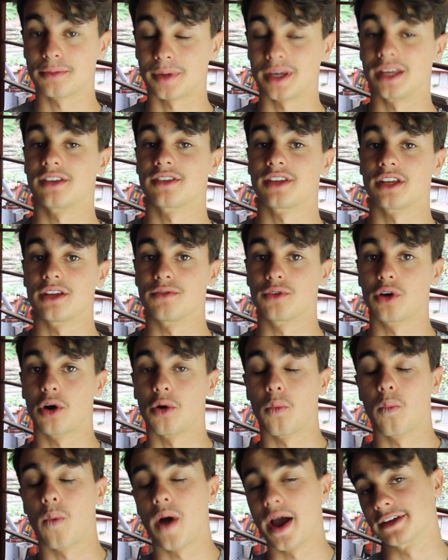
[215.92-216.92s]
means that you've
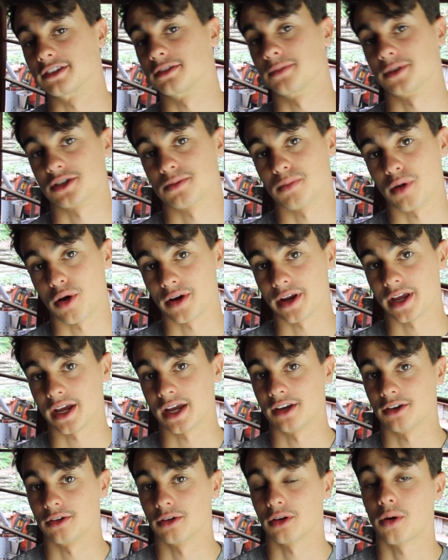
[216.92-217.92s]
got way too much ammonia in your